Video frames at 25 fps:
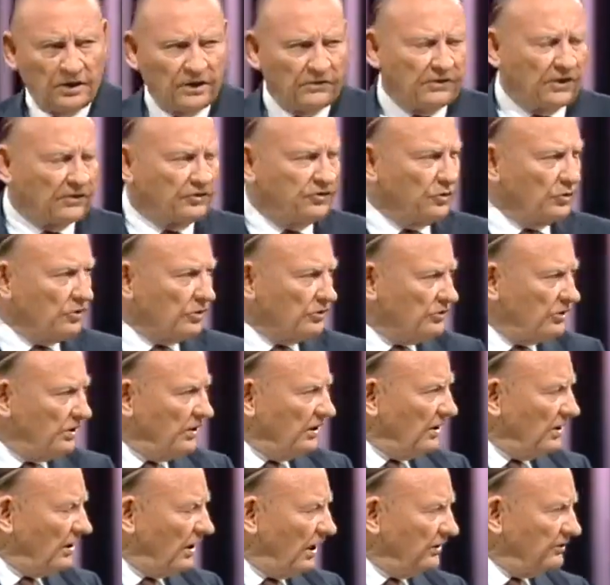that you're
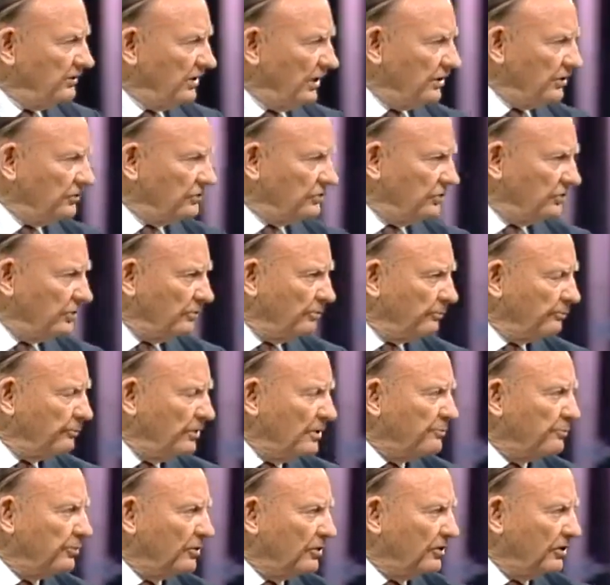a debtor to the
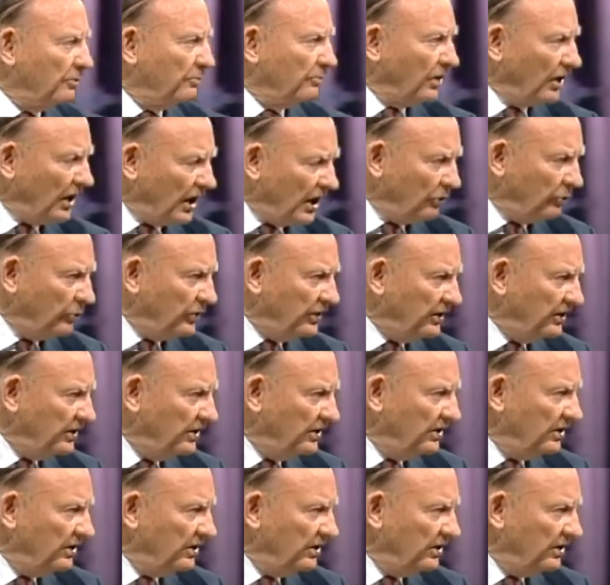people in Malawi,